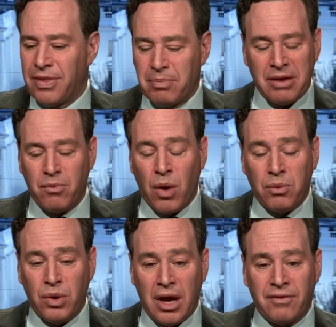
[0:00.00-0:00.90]
but
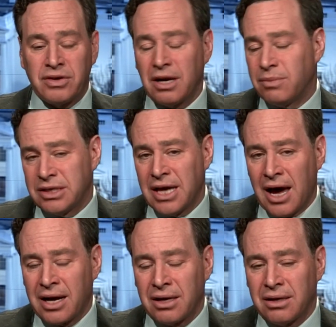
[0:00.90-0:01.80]
when we, every time we
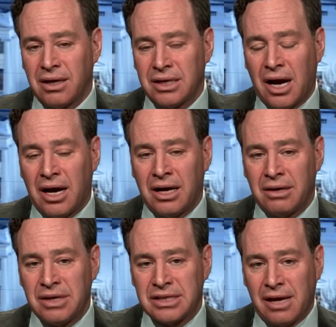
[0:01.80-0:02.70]
attack
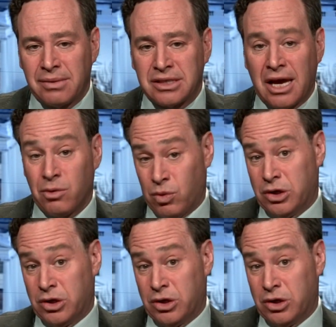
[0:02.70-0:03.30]
the Islamic State,